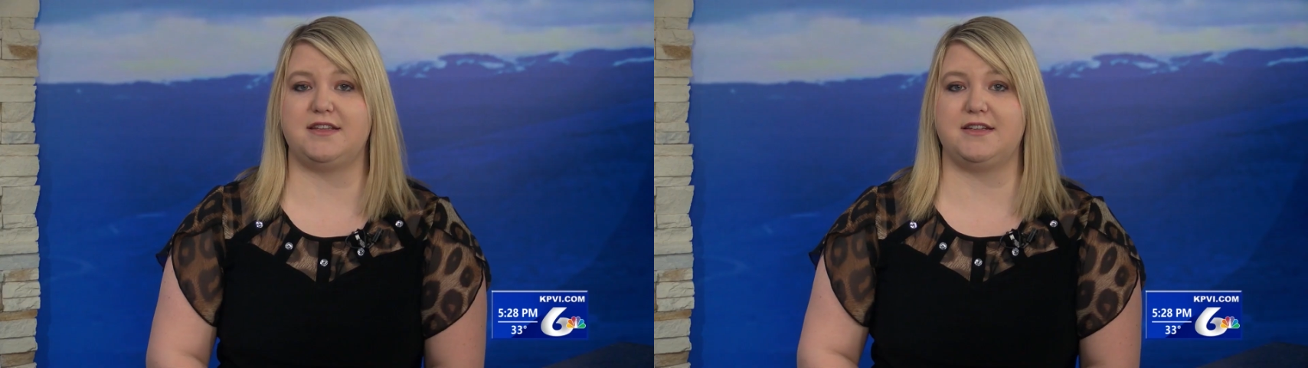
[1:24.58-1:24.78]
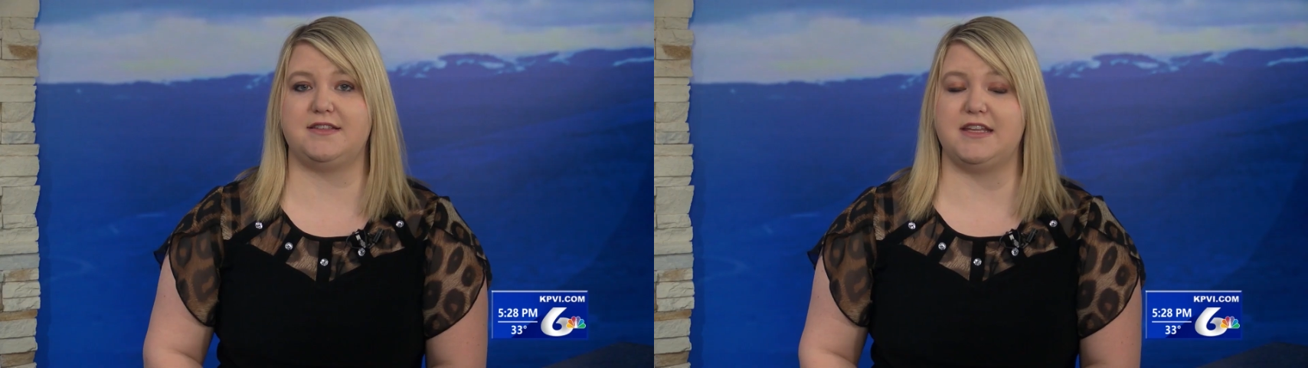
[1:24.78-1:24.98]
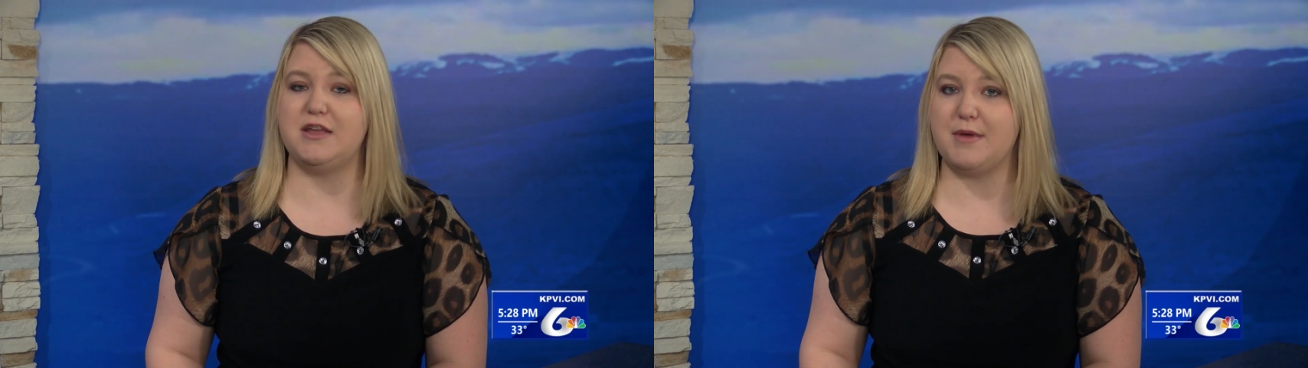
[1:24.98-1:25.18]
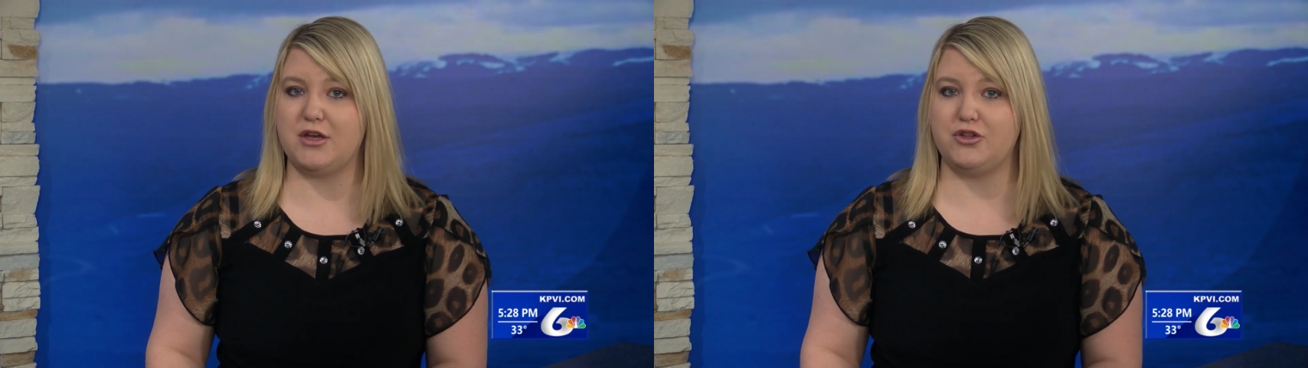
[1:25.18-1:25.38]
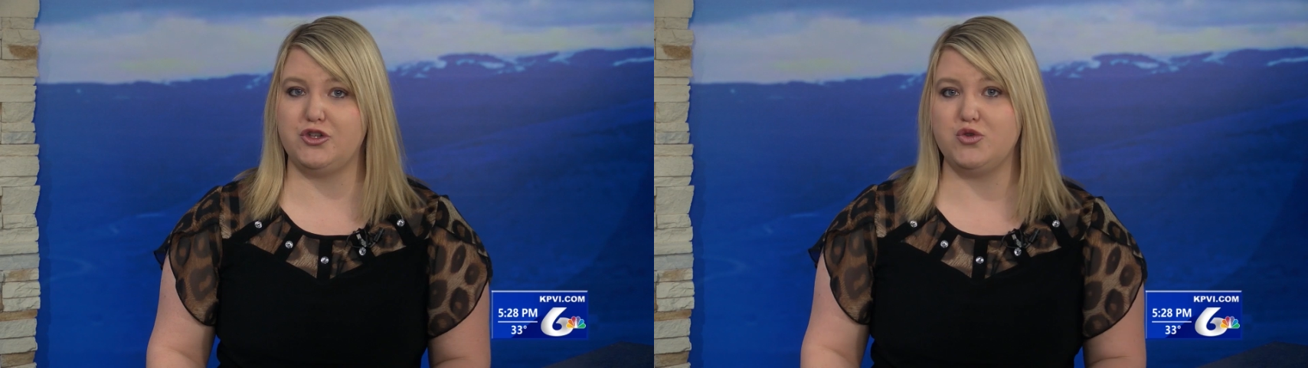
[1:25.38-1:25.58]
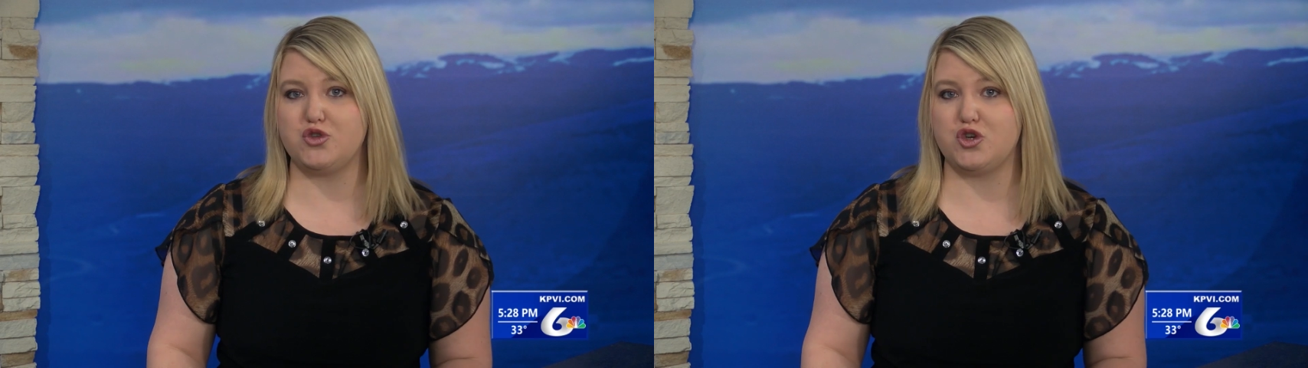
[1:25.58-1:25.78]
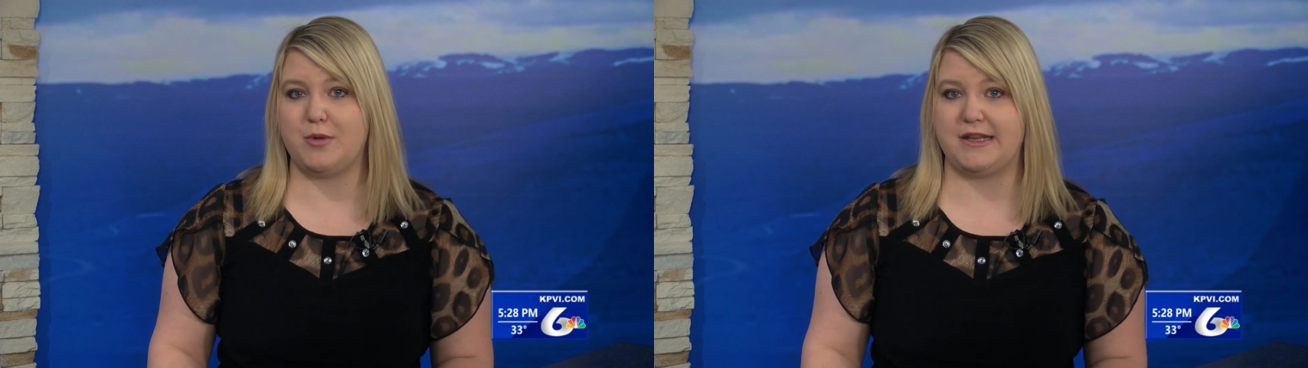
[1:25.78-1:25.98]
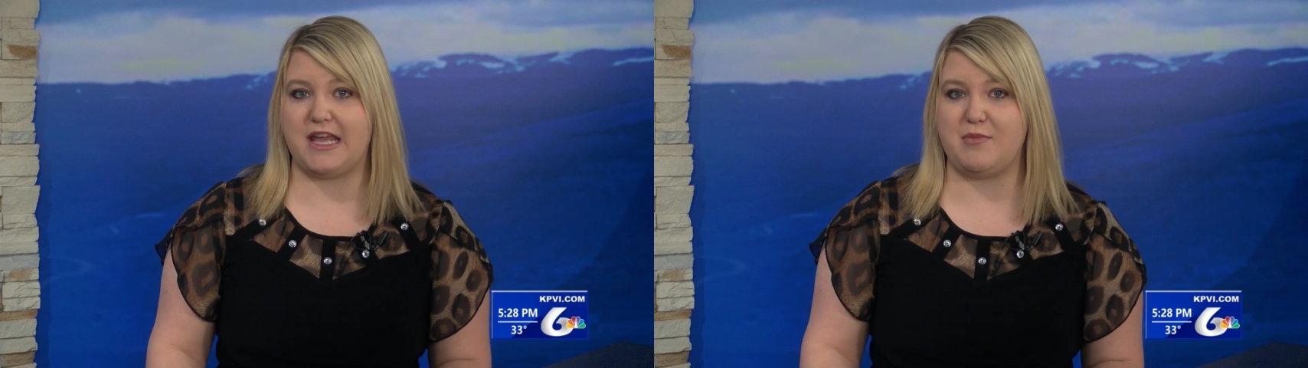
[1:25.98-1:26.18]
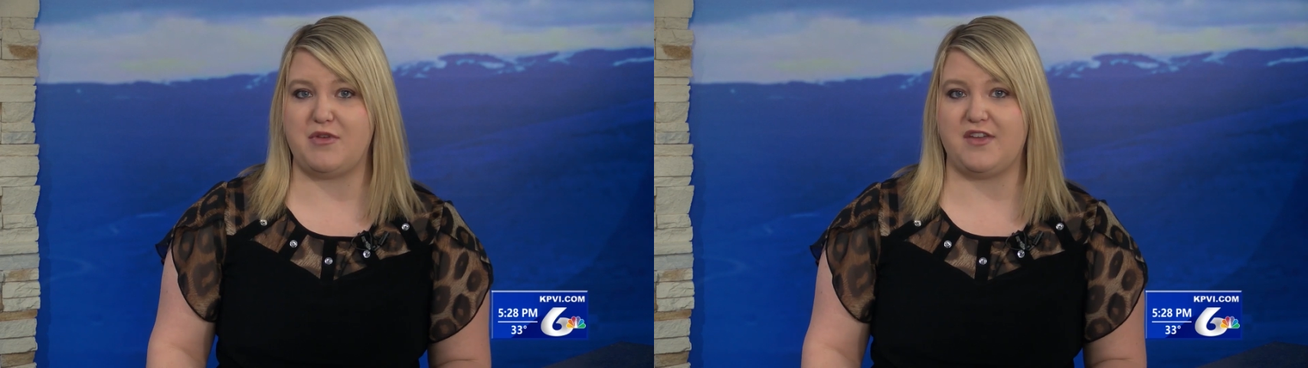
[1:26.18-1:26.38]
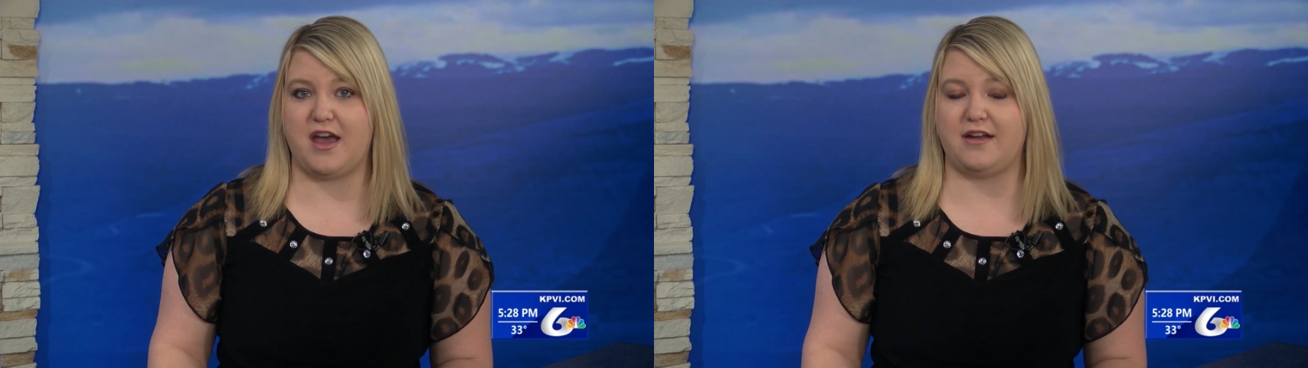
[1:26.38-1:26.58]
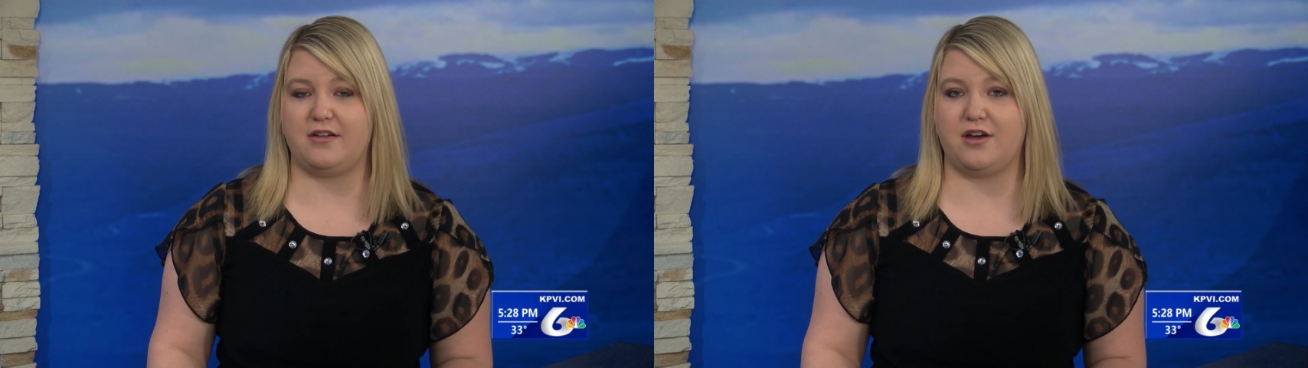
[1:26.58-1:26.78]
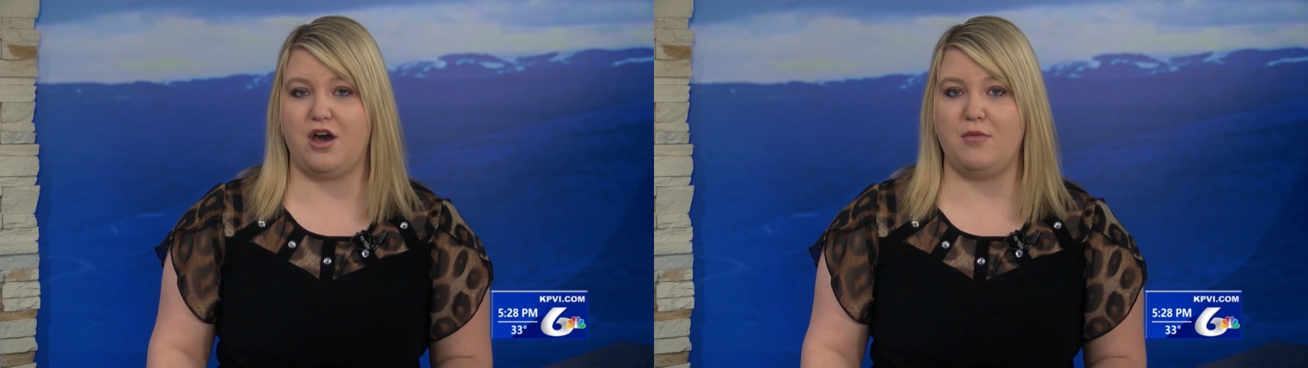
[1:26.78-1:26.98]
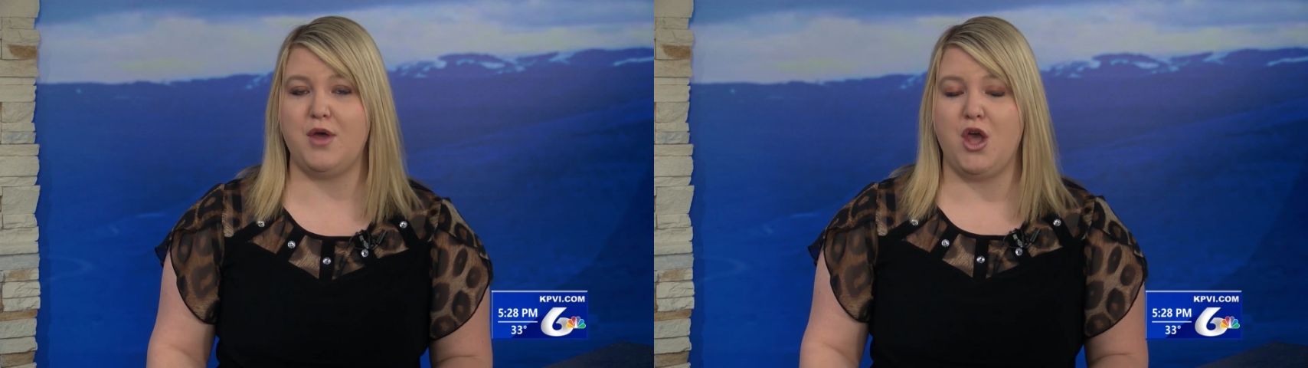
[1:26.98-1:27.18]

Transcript: send us an email, newsroom at kpvi.com.